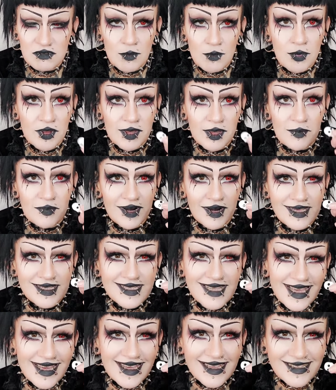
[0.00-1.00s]
Put the price
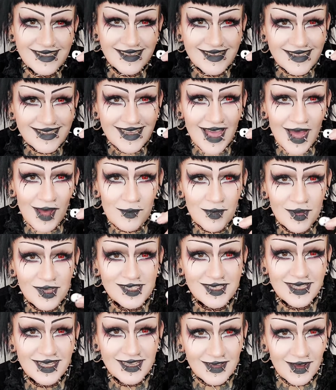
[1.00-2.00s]
here so you can see how
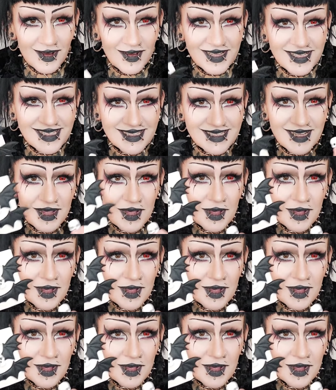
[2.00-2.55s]
much they cost,